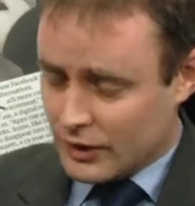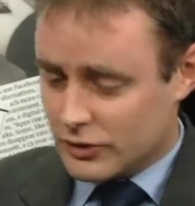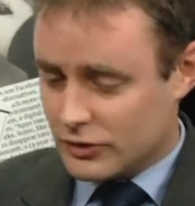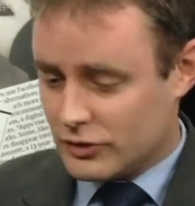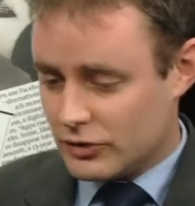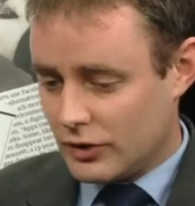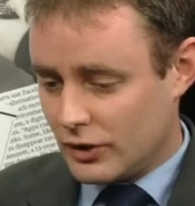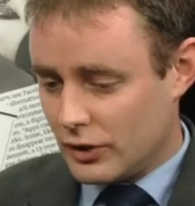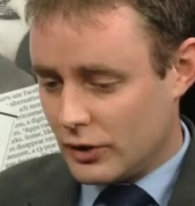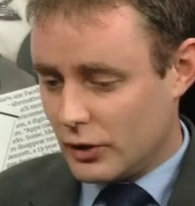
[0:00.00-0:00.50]

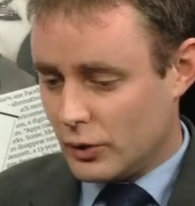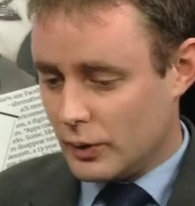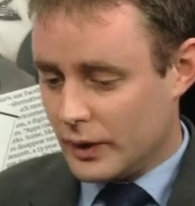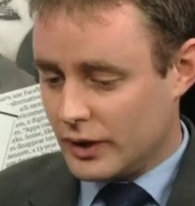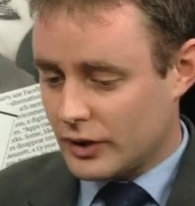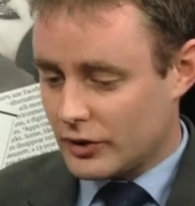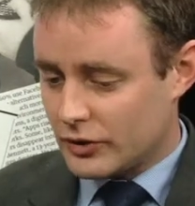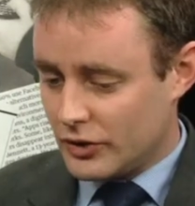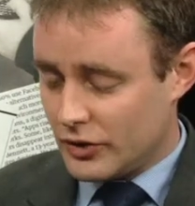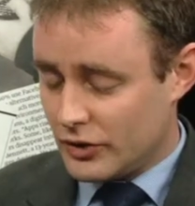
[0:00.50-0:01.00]
to
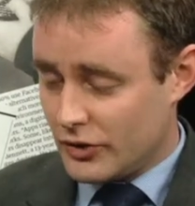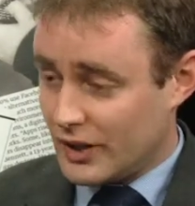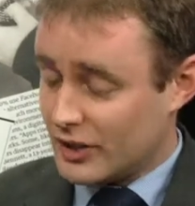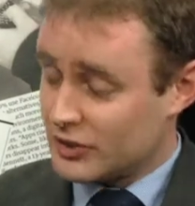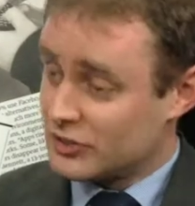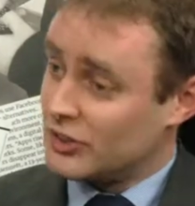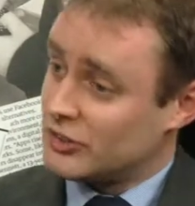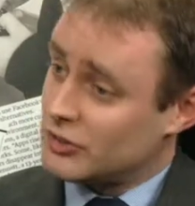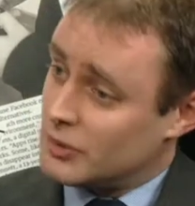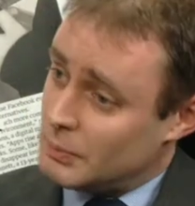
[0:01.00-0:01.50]
increase the
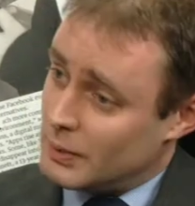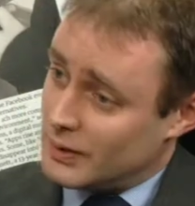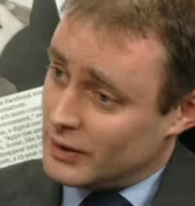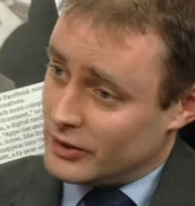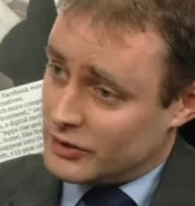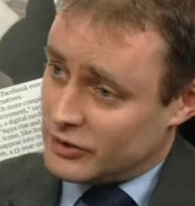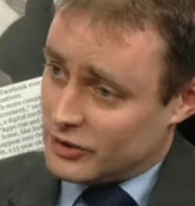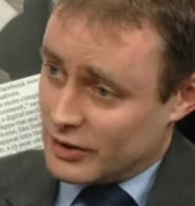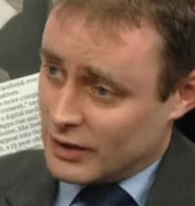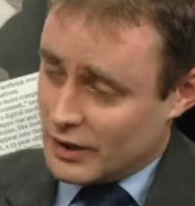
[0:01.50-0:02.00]

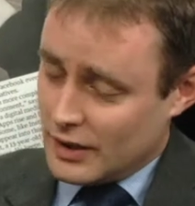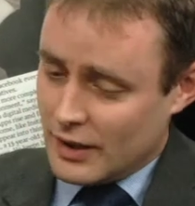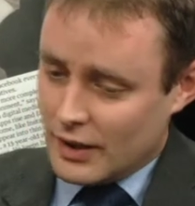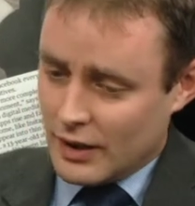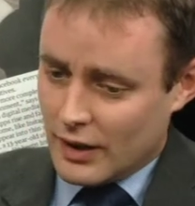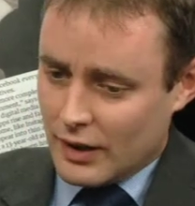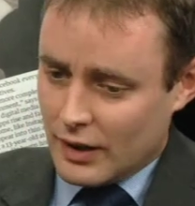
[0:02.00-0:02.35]
accessibility